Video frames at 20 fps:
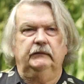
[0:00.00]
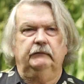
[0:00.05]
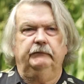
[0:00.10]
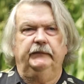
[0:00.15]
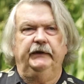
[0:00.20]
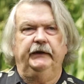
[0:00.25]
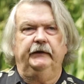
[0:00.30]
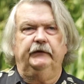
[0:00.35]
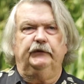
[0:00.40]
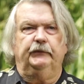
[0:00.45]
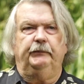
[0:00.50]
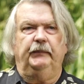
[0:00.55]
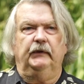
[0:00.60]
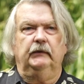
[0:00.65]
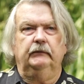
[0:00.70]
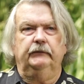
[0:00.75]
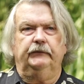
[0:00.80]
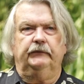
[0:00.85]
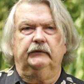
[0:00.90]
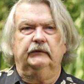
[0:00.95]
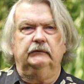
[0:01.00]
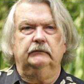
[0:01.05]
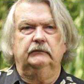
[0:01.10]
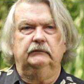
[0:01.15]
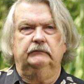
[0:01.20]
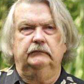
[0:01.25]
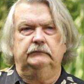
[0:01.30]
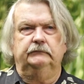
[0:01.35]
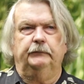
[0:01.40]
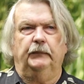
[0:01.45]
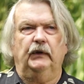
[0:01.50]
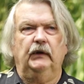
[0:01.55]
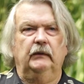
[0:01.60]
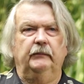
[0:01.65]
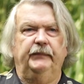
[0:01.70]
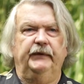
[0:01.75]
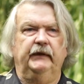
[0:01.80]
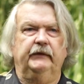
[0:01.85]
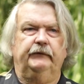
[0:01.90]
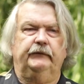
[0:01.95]
be exposed to
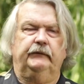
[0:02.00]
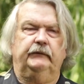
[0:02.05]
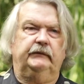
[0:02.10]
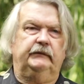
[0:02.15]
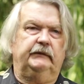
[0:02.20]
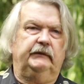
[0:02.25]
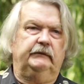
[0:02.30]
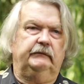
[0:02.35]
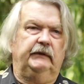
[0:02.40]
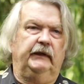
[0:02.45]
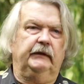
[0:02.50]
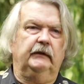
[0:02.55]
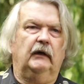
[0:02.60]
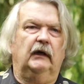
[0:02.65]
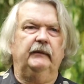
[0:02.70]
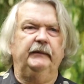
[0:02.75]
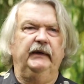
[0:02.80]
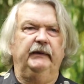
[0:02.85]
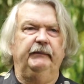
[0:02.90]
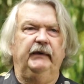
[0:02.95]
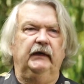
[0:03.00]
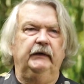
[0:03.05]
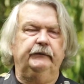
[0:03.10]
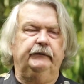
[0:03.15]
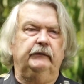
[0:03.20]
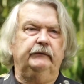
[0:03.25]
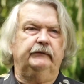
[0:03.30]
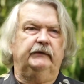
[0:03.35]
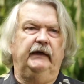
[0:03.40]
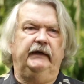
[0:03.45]
burn pits at Army bases,